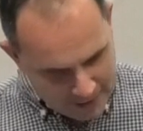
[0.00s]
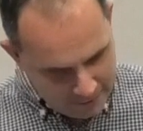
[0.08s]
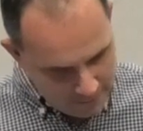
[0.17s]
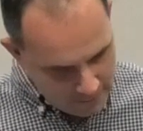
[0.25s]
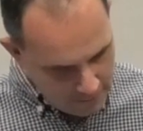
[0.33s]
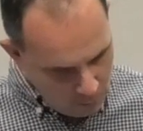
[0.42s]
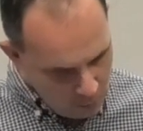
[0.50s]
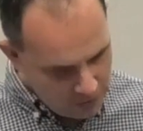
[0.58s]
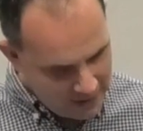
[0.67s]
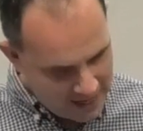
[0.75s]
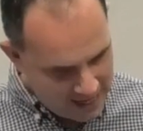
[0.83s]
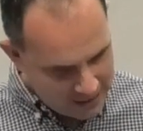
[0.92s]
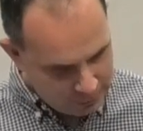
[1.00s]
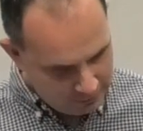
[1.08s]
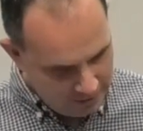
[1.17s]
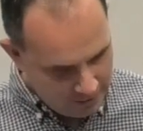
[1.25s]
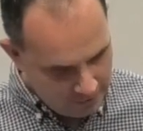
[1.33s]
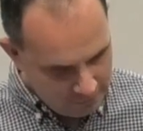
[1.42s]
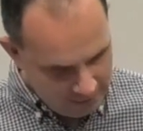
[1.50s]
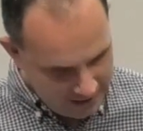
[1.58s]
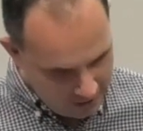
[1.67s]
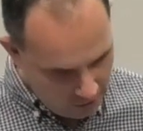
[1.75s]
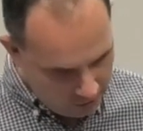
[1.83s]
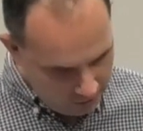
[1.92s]
And more than that, as we
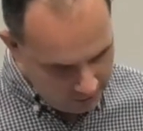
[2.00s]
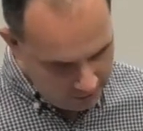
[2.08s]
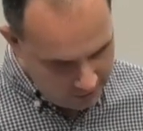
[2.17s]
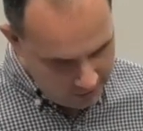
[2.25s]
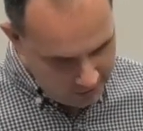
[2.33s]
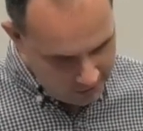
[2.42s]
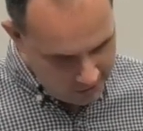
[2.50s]
read on,